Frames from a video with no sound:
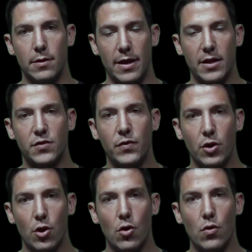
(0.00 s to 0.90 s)
The
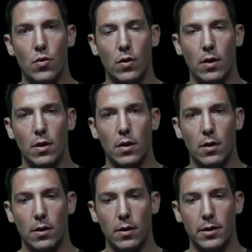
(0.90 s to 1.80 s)
SVO
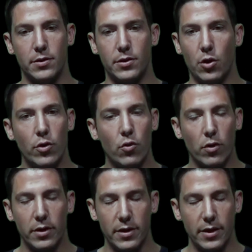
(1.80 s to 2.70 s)
is the only
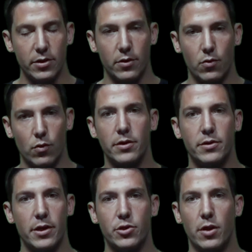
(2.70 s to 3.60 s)

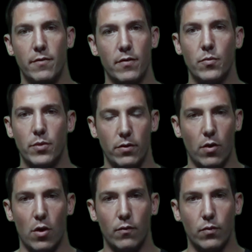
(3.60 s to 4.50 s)
organization I've ever been
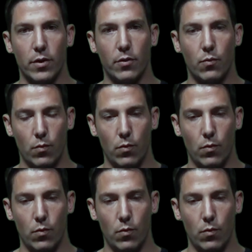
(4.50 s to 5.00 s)
involved with